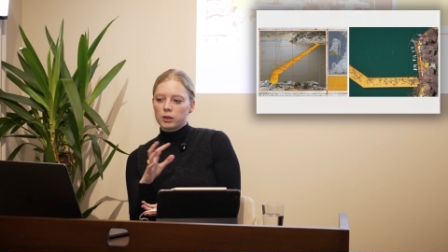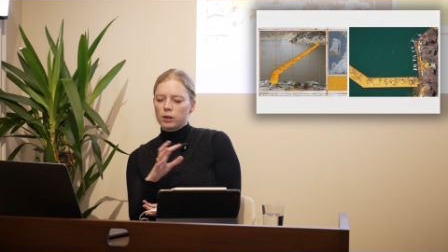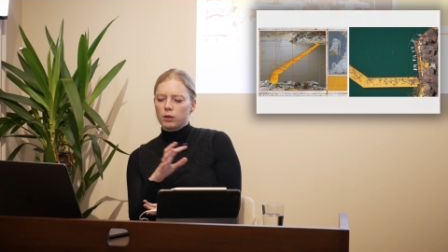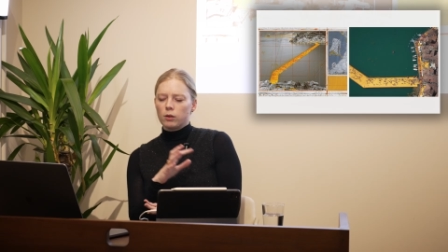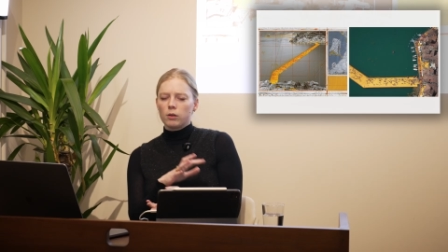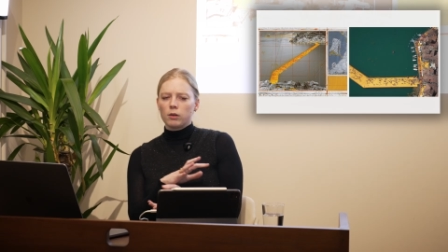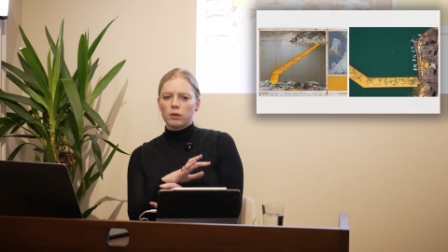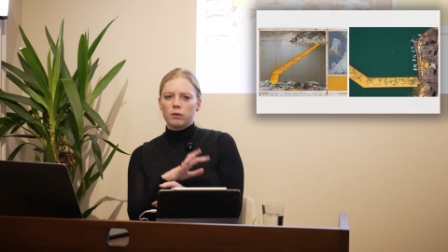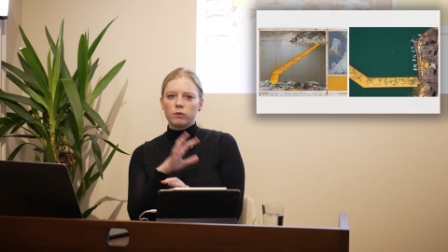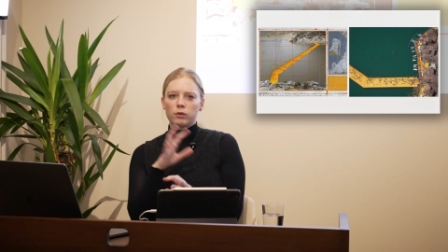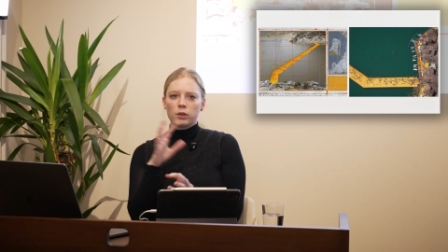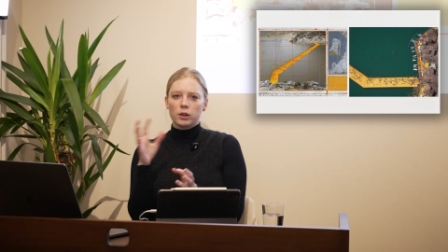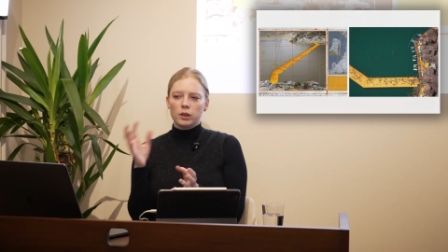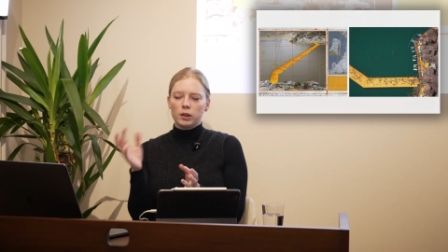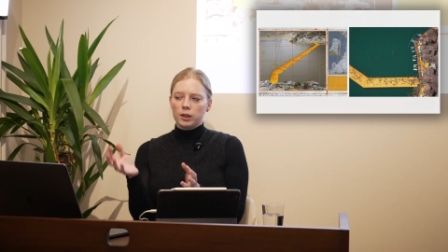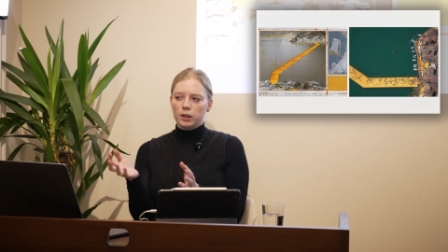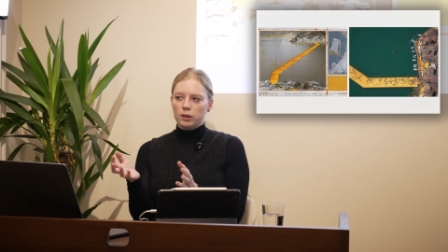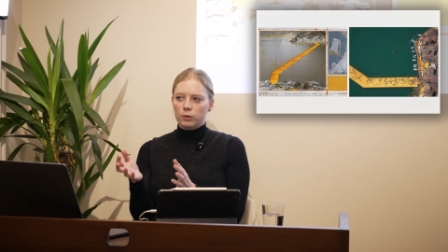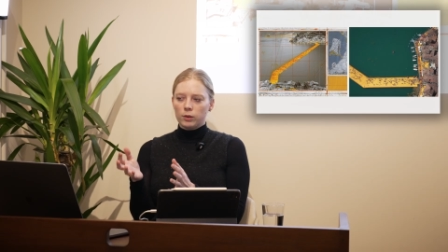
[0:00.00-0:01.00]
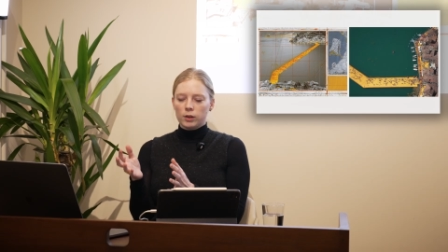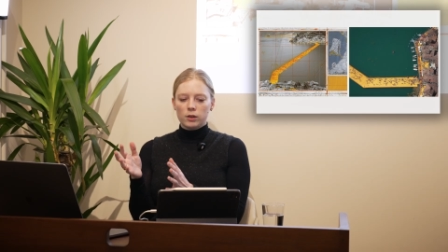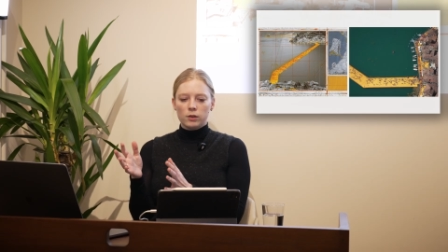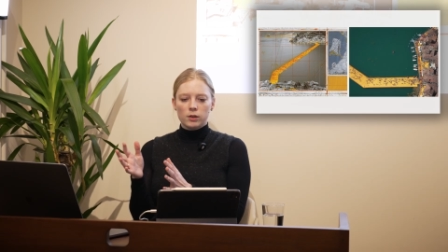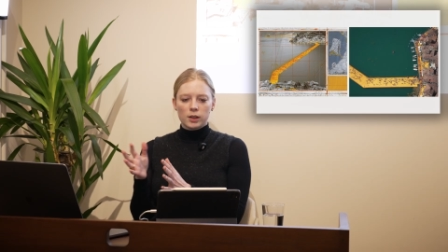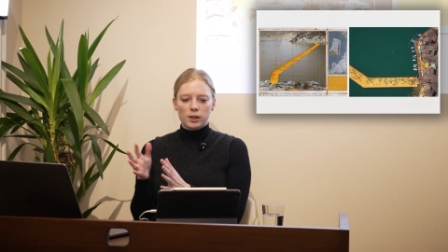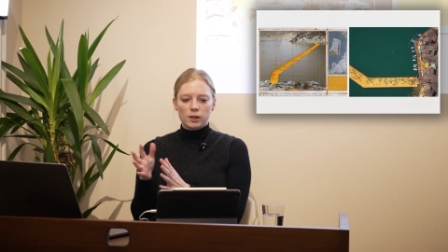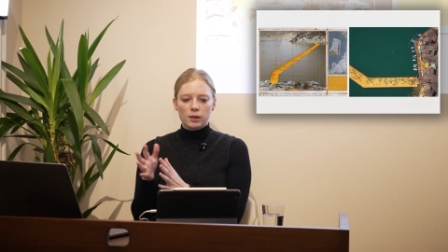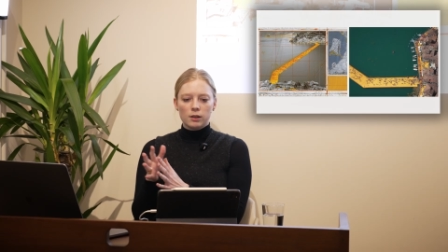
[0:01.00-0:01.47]
So for anyone who
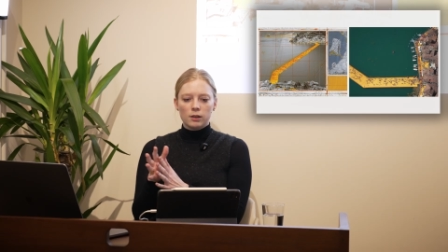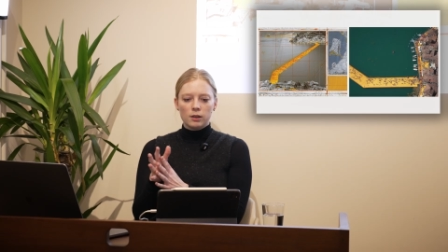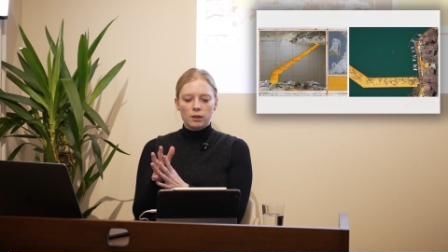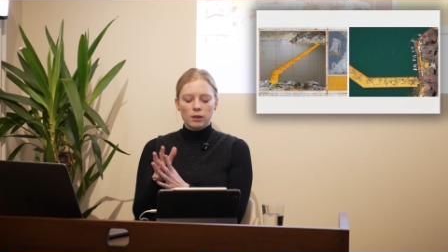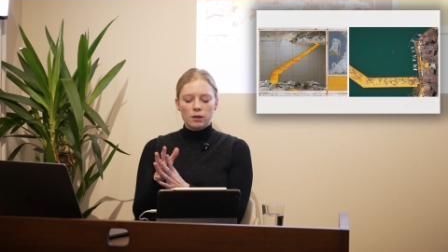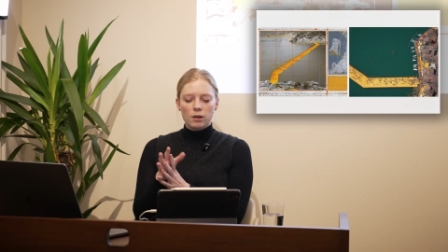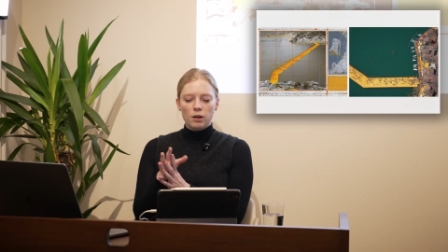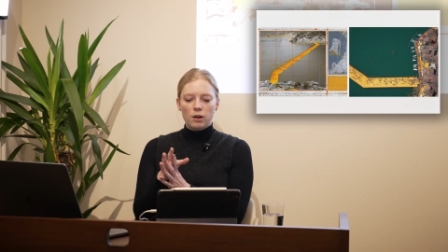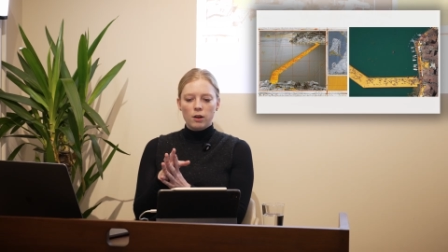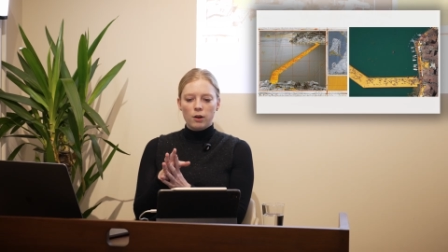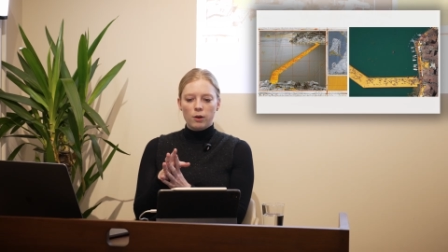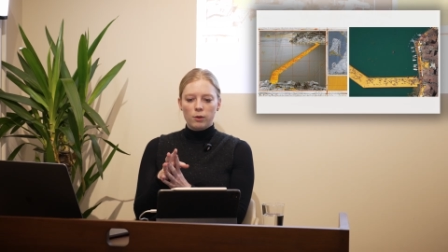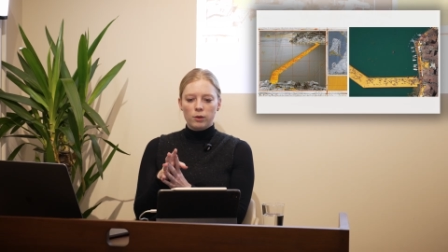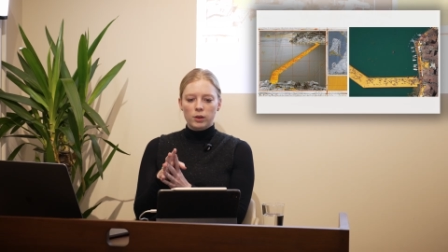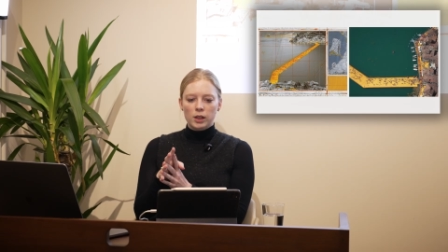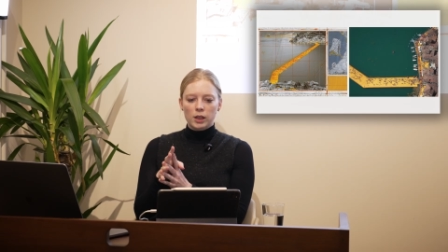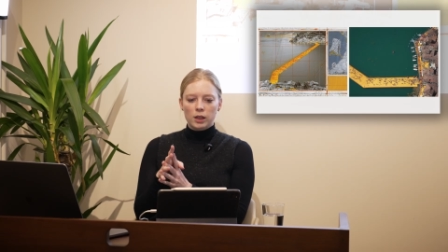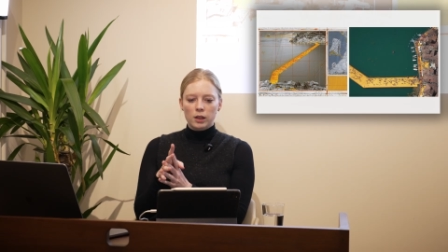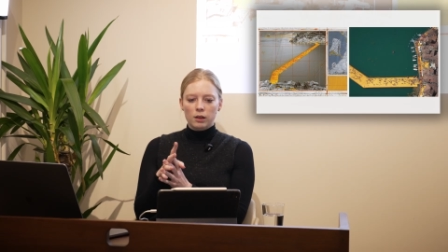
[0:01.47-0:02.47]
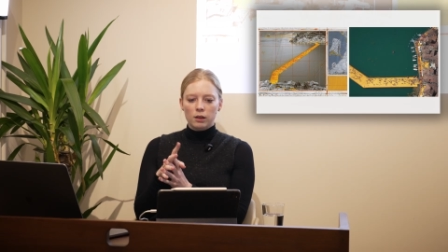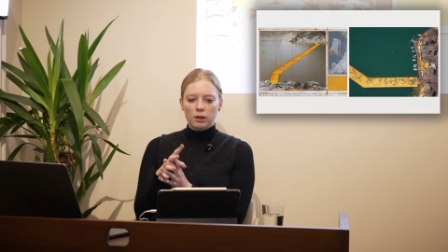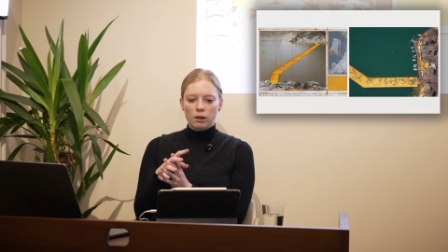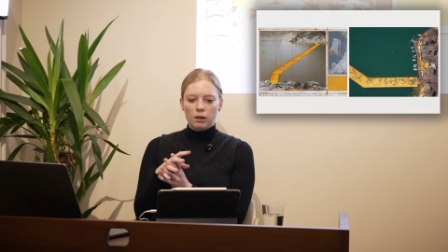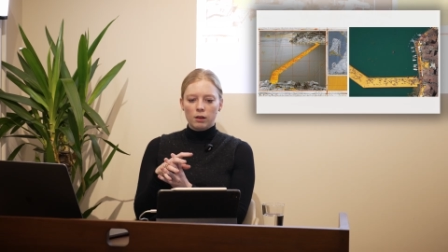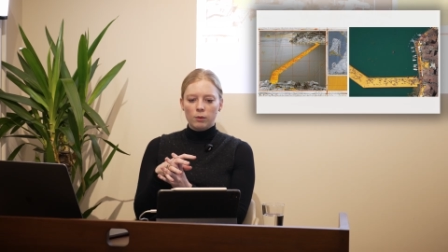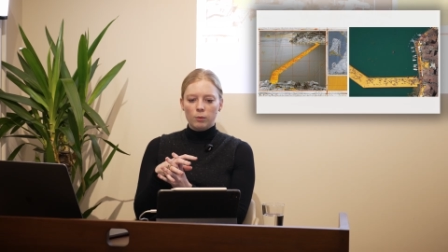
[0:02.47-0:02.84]
doesn't know the